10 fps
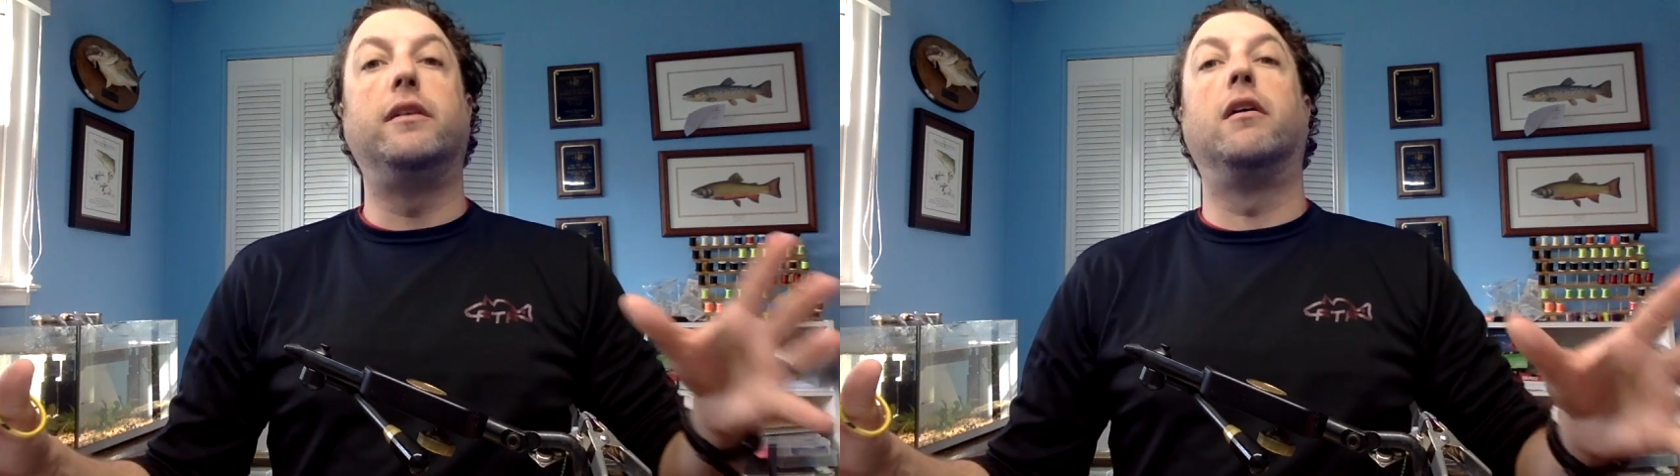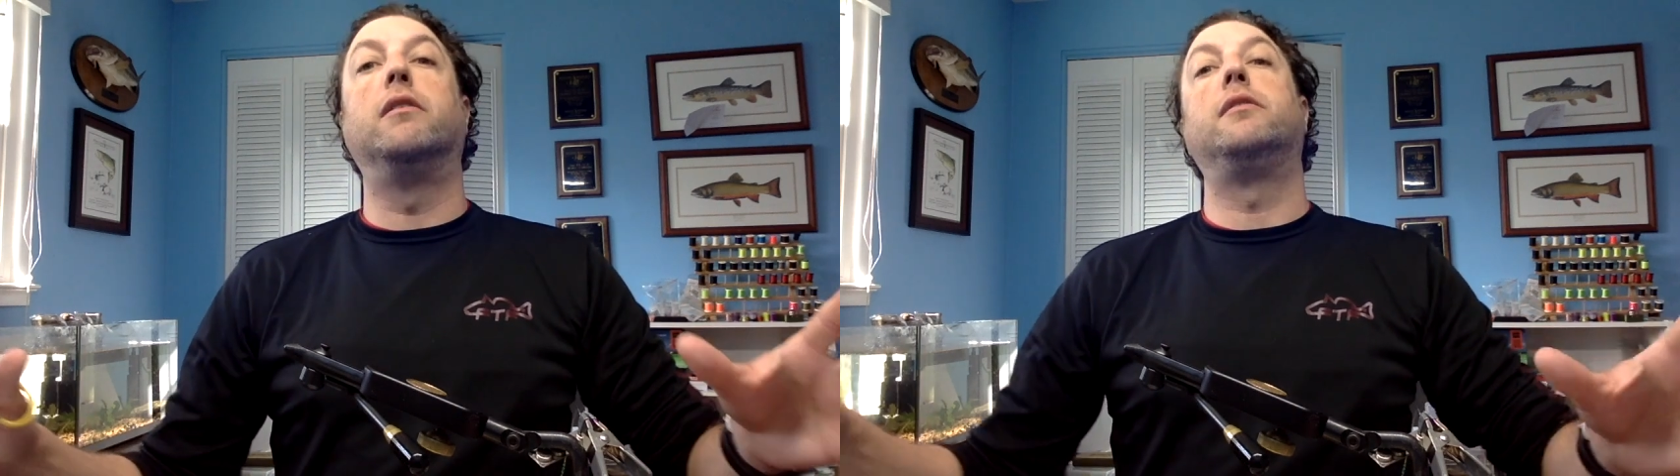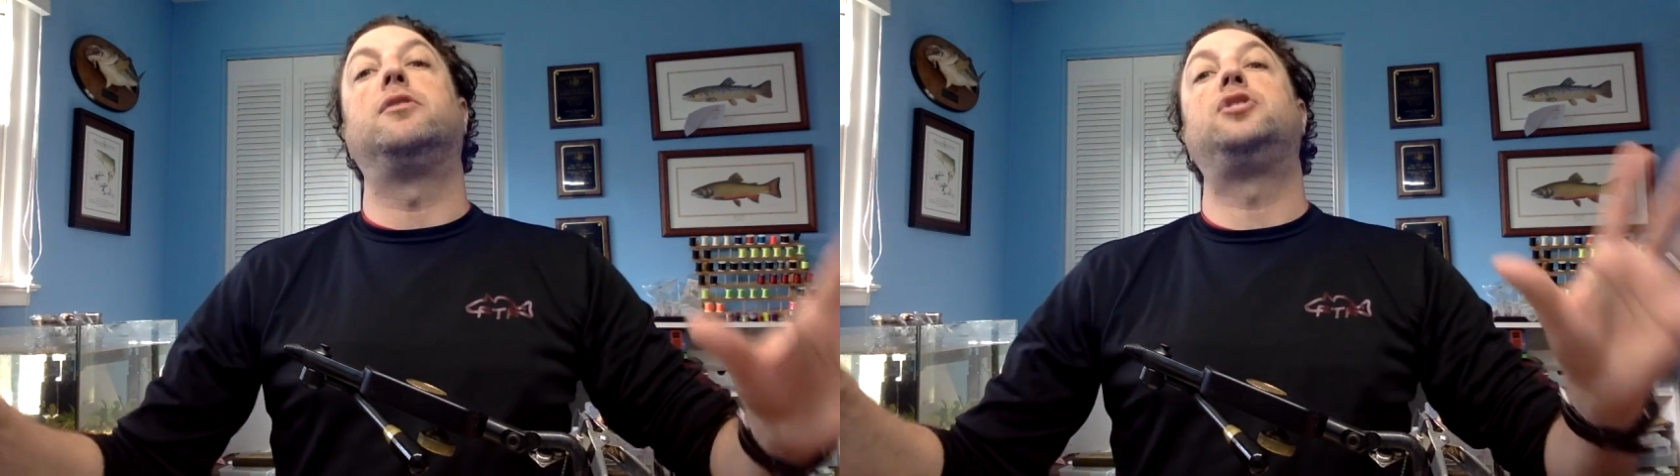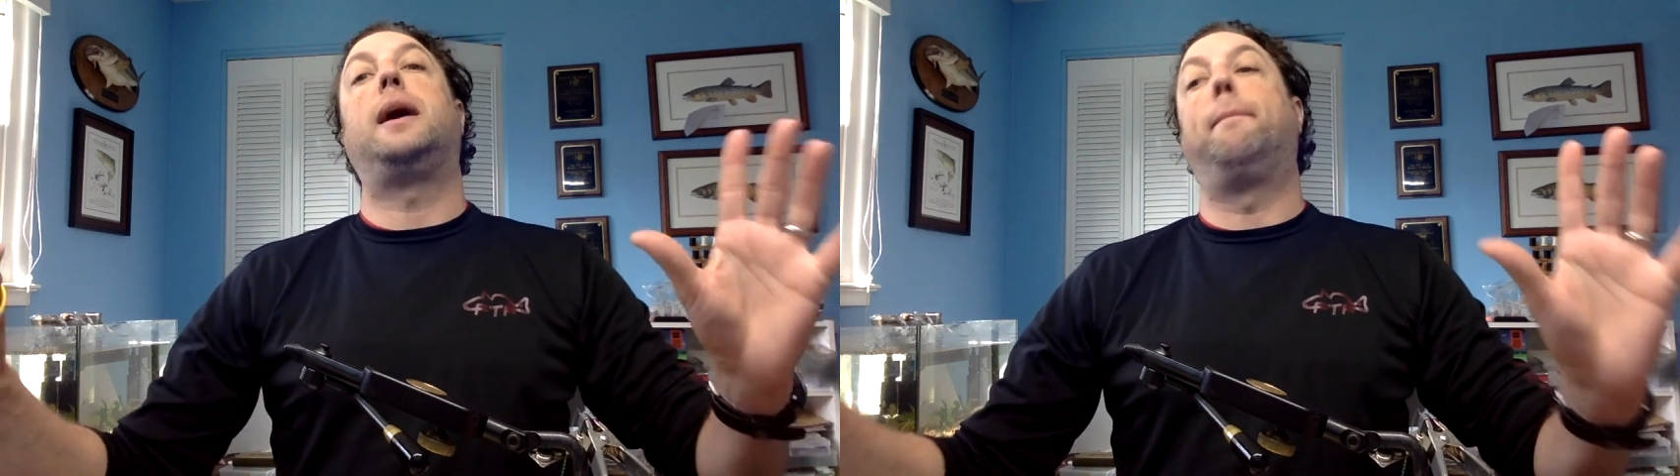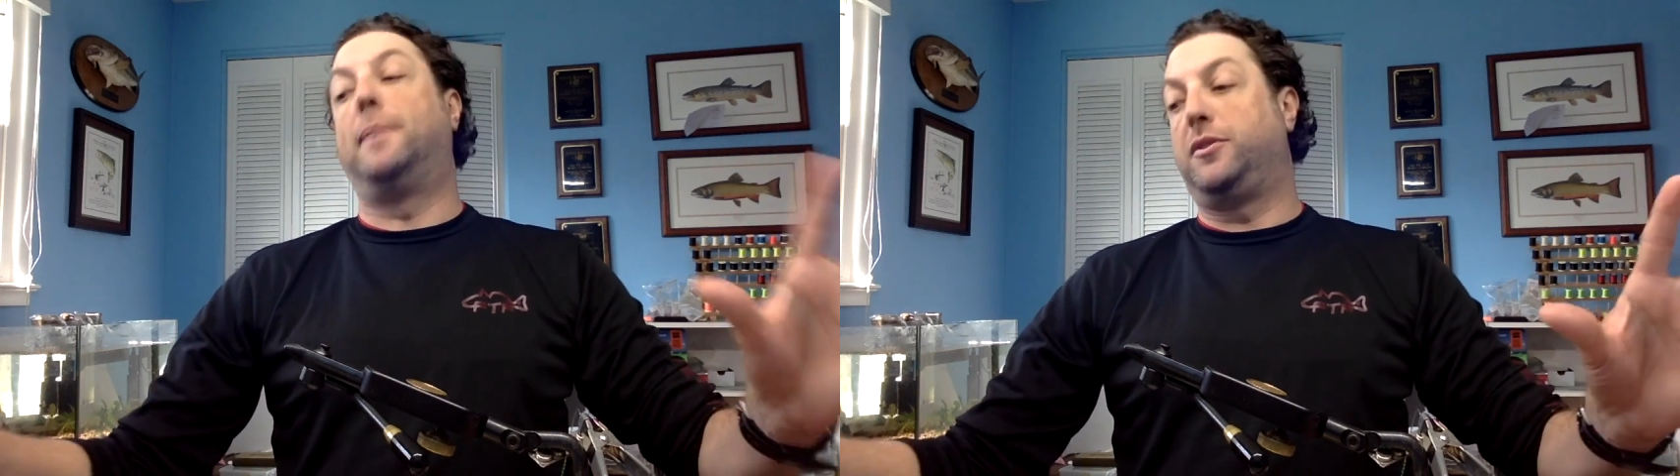Dart and the
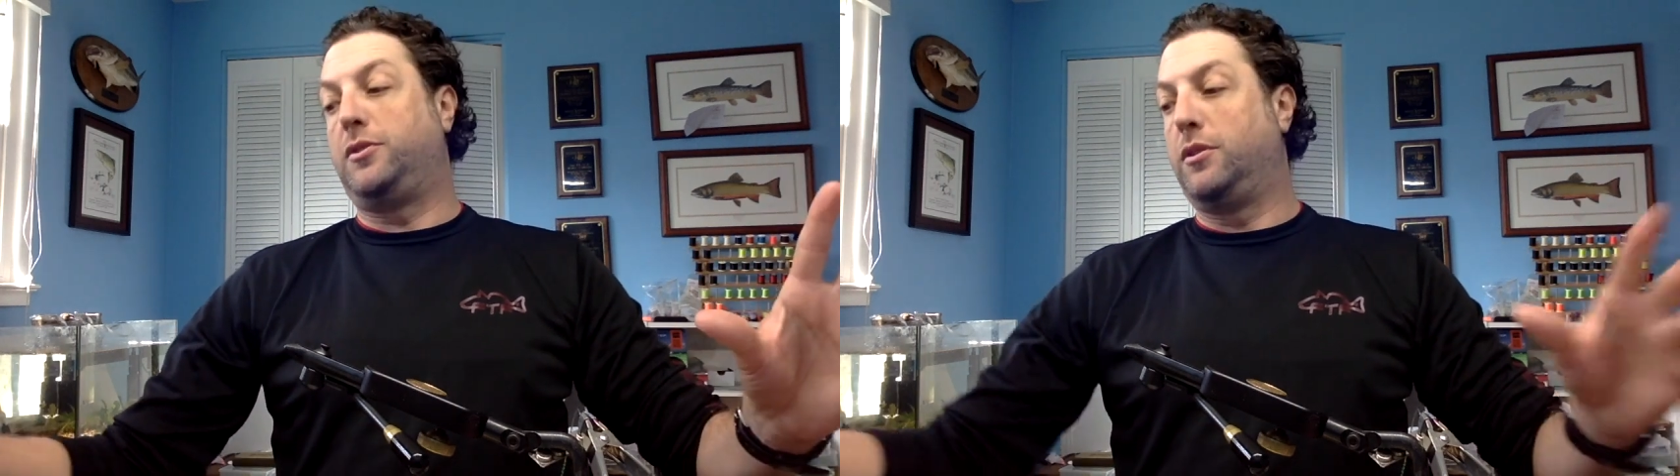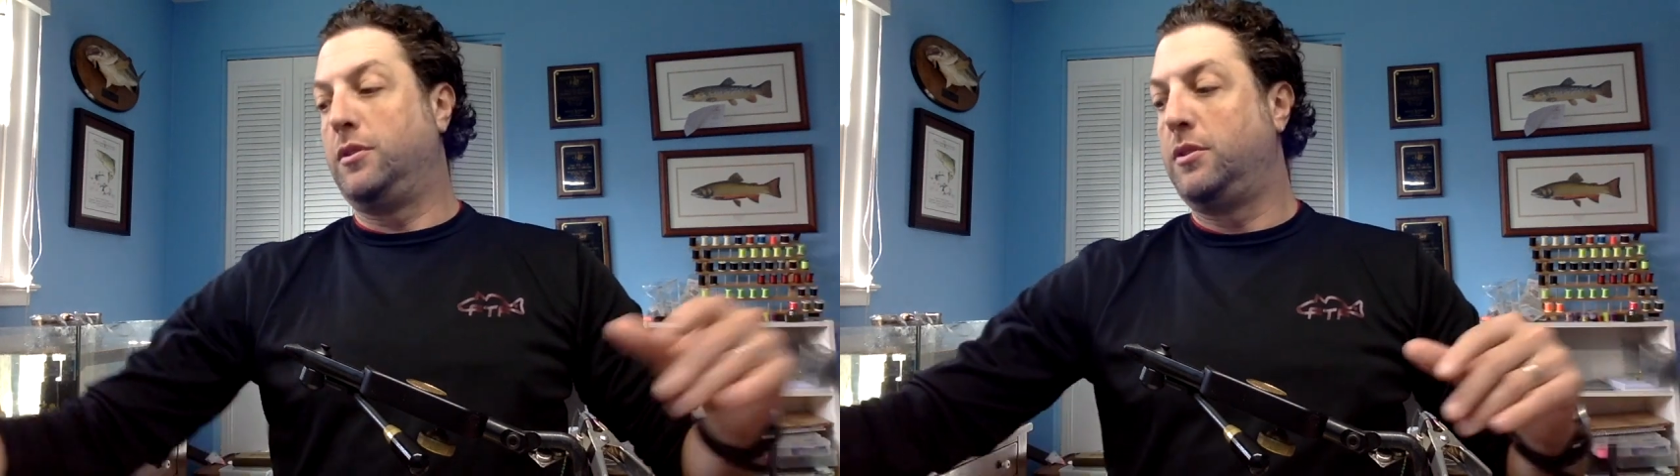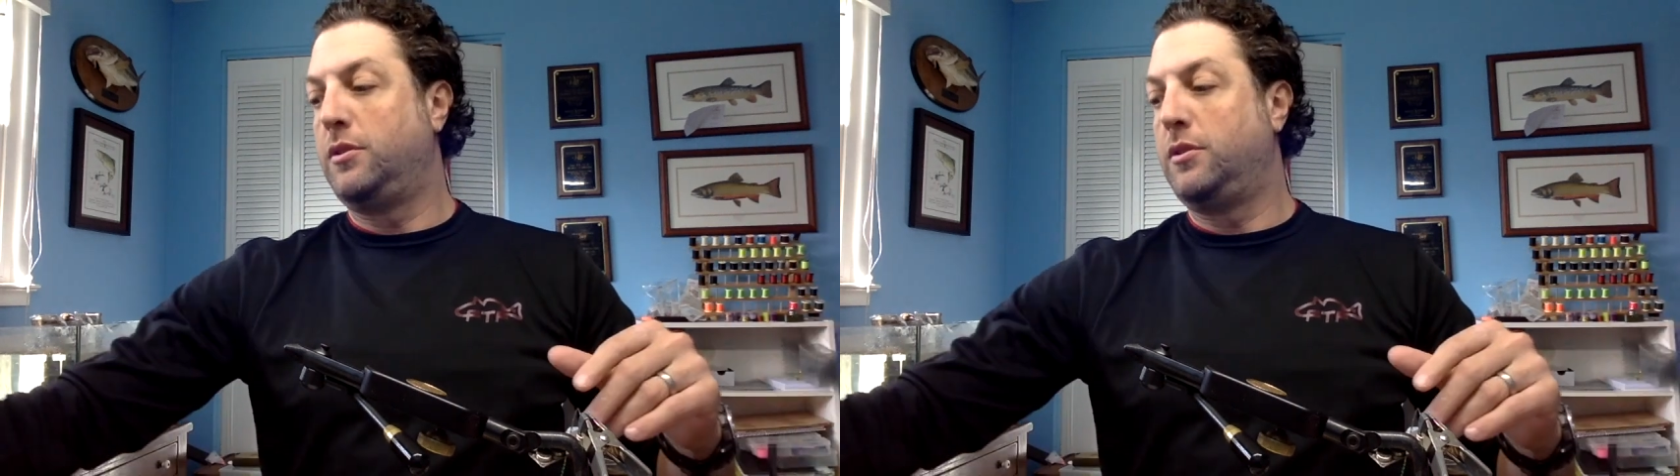Shad Buster.